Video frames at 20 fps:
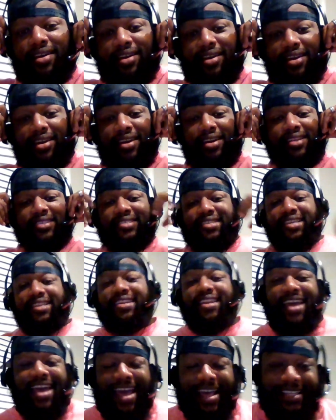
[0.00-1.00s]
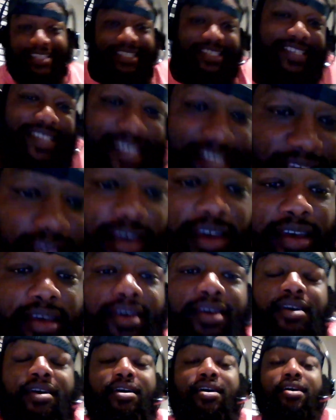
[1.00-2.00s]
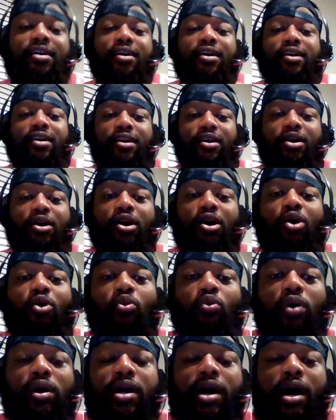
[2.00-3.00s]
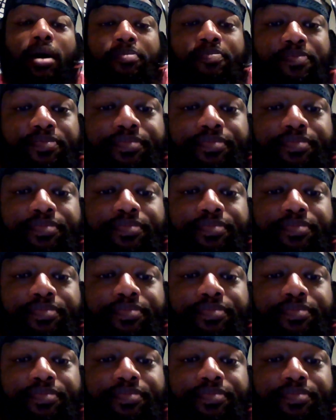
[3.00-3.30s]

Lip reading: Internets, what up?